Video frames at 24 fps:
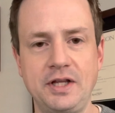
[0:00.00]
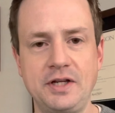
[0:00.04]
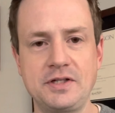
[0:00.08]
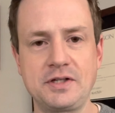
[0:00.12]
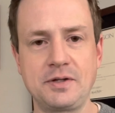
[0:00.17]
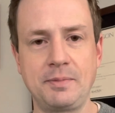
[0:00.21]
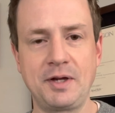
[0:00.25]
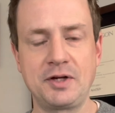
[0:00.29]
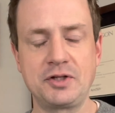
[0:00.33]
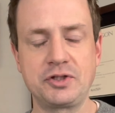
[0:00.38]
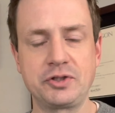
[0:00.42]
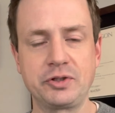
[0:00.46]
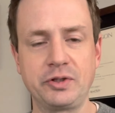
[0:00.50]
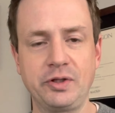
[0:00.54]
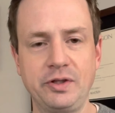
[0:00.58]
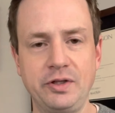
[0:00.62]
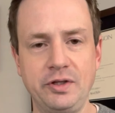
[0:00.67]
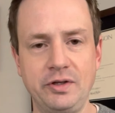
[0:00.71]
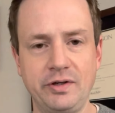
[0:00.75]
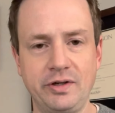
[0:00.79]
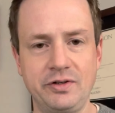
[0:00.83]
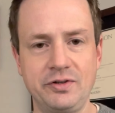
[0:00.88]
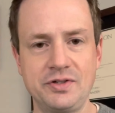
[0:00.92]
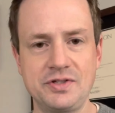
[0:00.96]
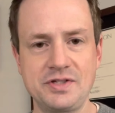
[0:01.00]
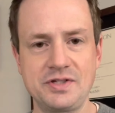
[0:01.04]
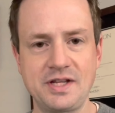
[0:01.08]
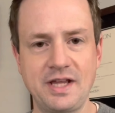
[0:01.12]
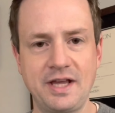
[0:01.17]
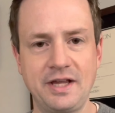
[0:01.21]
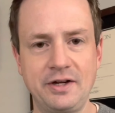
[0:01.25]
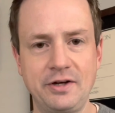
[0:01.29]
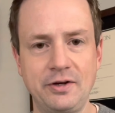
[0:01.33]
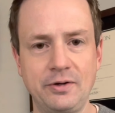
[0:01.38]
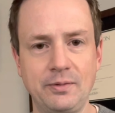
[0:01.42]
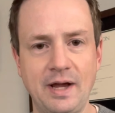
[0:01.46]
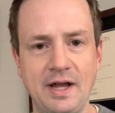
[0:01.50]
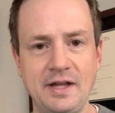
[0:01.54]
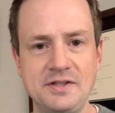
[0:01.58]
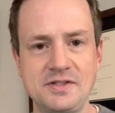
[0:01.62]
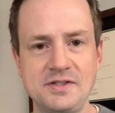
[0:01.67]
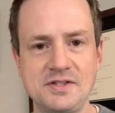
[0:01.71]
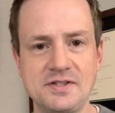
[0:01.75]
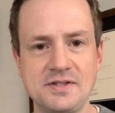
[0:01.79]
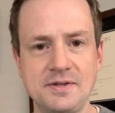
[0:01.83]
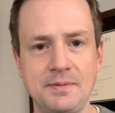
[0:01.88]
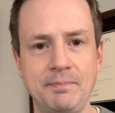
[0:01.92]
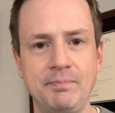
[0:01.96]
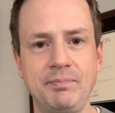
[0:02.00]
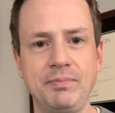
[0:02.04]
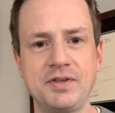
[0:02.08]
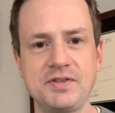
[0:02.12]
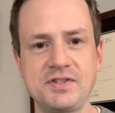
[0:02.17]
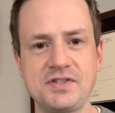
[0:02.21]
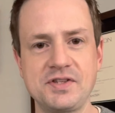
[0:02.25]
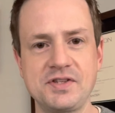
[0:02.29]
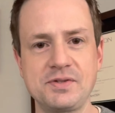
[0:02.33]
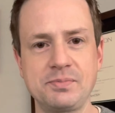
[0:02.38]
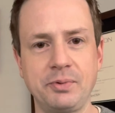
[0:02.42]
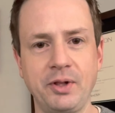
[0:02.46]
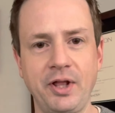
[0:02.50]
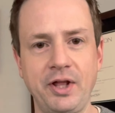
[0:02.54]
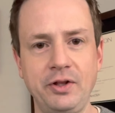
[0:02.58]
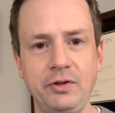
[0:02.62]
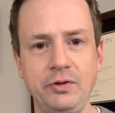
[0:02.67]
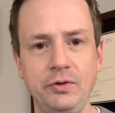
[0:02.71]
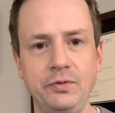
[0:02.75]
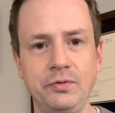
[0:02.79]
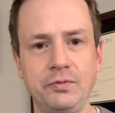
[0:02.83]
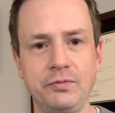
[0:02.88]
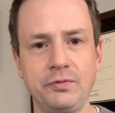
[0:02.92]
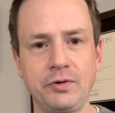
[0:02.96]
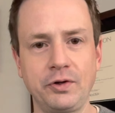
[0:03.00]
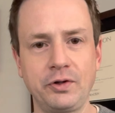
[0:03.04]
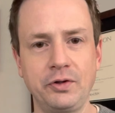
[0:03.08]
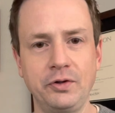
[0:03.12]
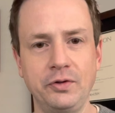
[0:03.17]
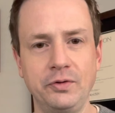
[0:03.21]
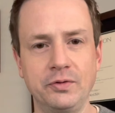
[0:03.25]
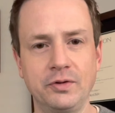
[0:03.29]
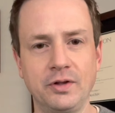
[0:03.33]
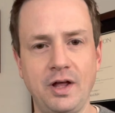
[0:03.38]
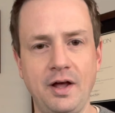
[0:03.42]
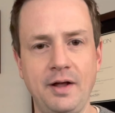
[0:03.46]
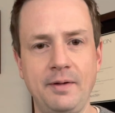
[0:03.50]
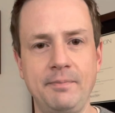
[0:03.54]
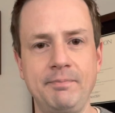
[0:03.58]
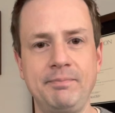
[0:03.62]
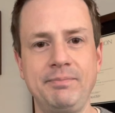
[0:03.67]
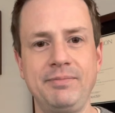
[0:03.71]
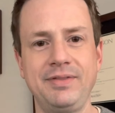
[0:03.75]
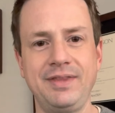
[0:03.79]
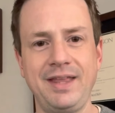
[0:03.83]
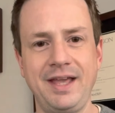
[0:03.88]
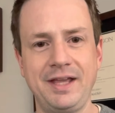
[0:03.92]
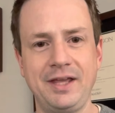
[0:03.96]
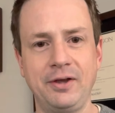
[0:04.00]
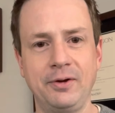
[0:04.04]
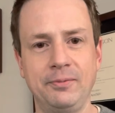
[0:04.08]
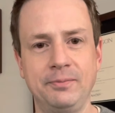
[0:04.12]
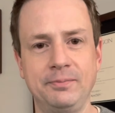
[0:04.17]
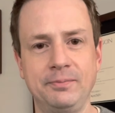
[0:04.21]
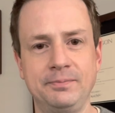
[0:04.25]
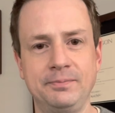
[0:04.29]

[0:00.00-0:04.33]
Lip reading: to make sure that you understand your rights. This is Blaine Cluten for Cluten Law. Thank you.